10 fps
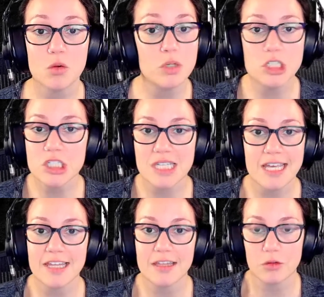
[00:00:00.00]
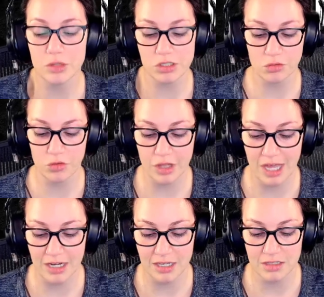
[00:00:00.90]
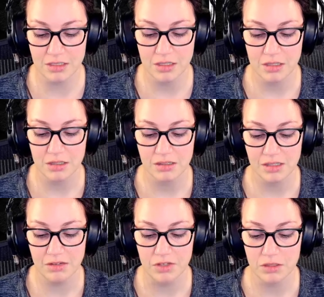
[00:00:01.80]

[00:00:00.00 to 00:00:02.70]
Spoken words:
we just say that the reason for that is given.